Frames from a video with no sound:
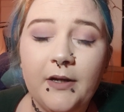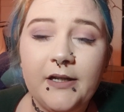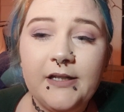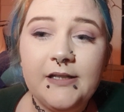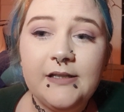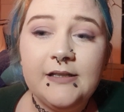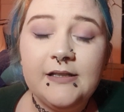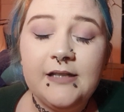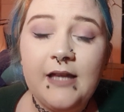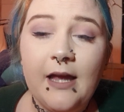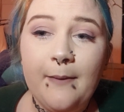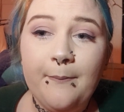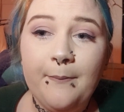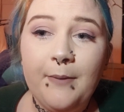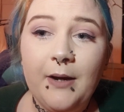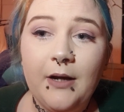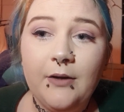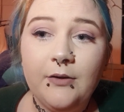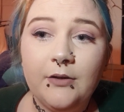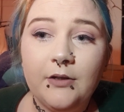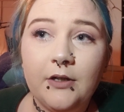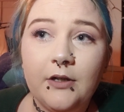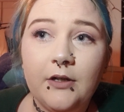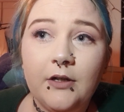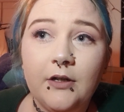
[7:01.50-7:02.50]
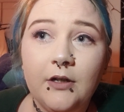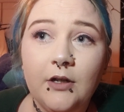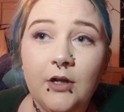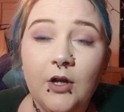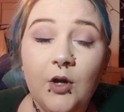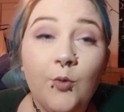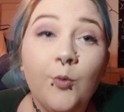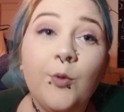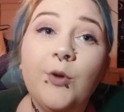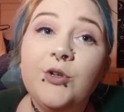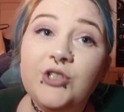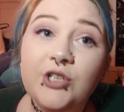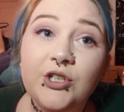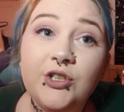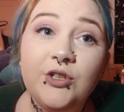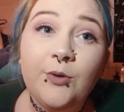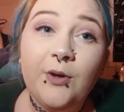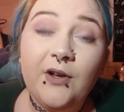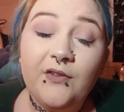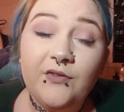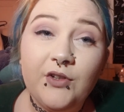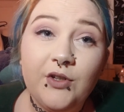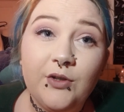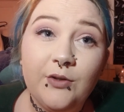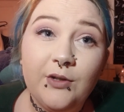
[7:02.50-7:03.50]
my setting powder, which I do
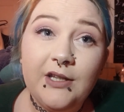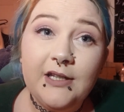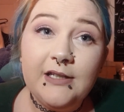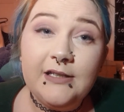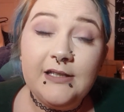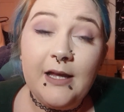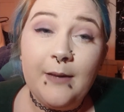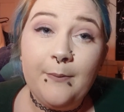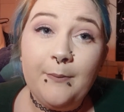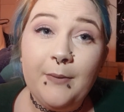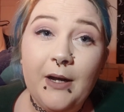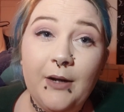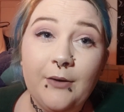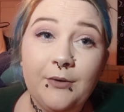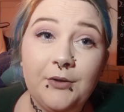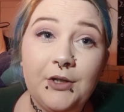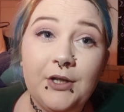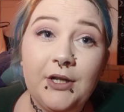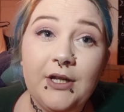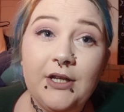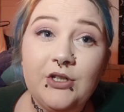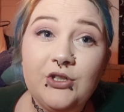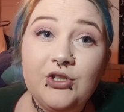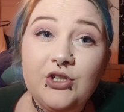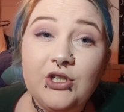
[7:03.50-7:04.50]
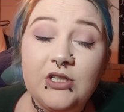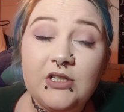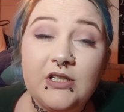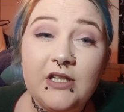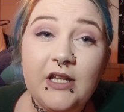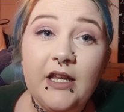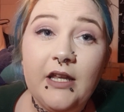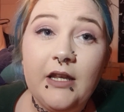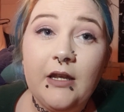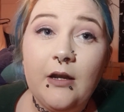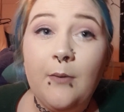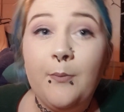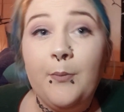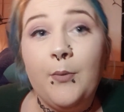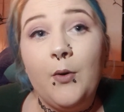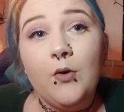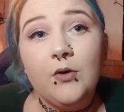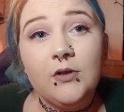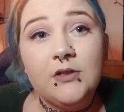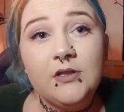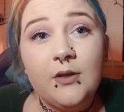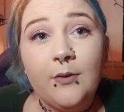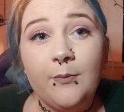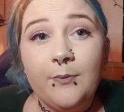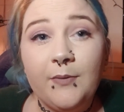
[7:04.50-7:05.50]
have a Younique setting powder, it's just in a
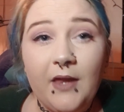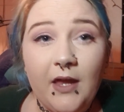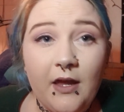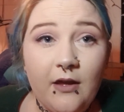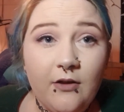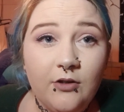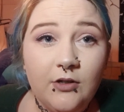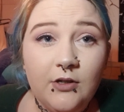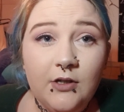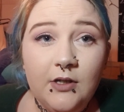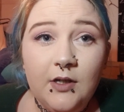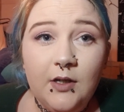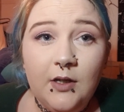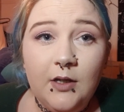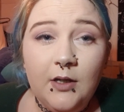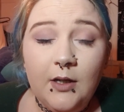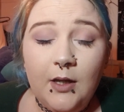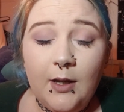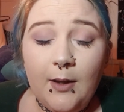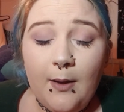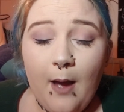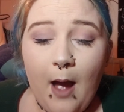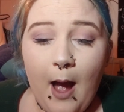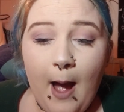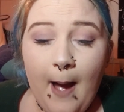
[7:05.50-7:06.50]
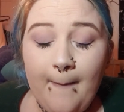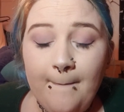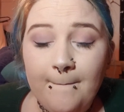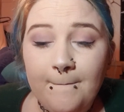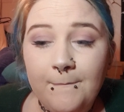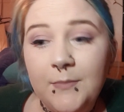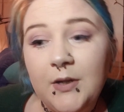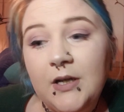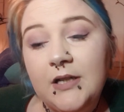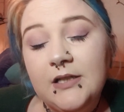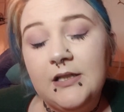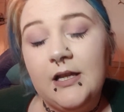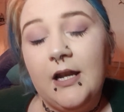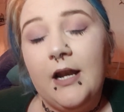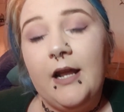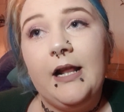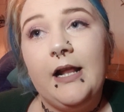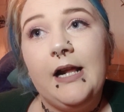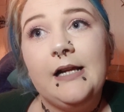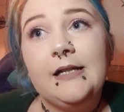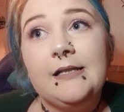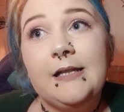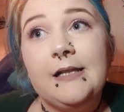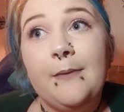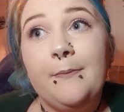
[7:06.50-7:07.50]
box up there, because I like
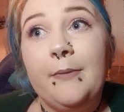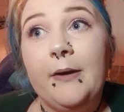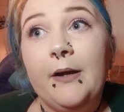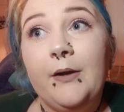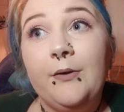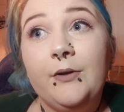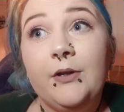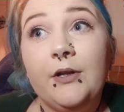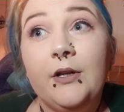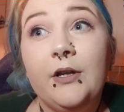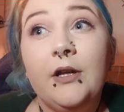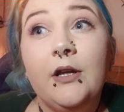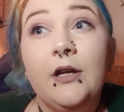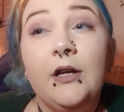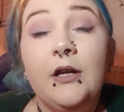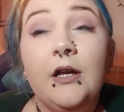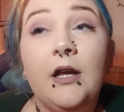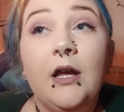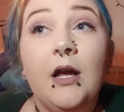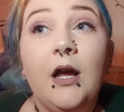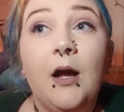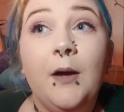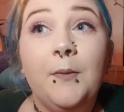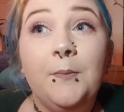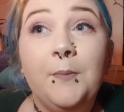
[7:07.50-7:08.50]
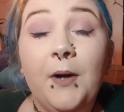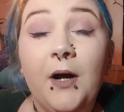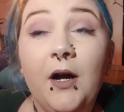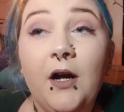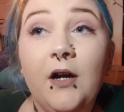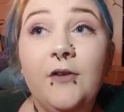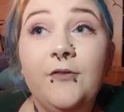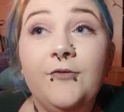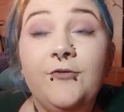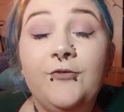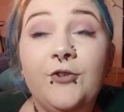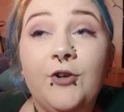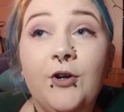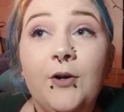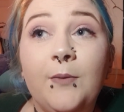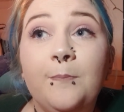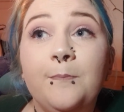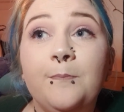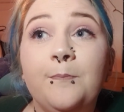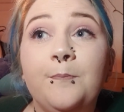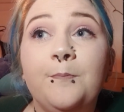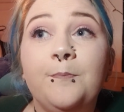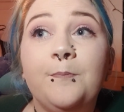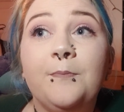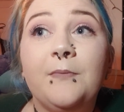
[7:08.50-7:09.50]
that setting powder. Apart
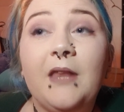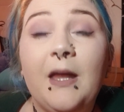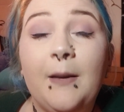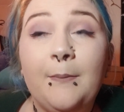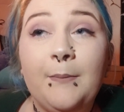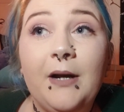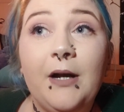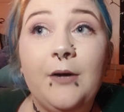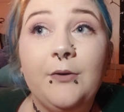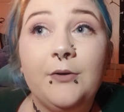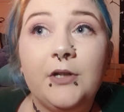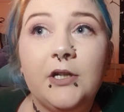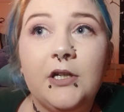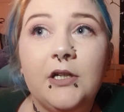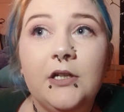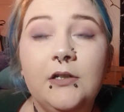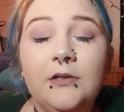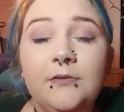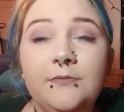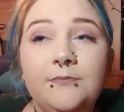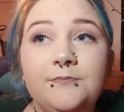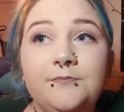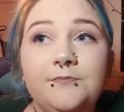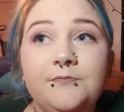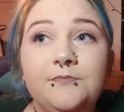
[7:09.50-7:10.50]
from that powder,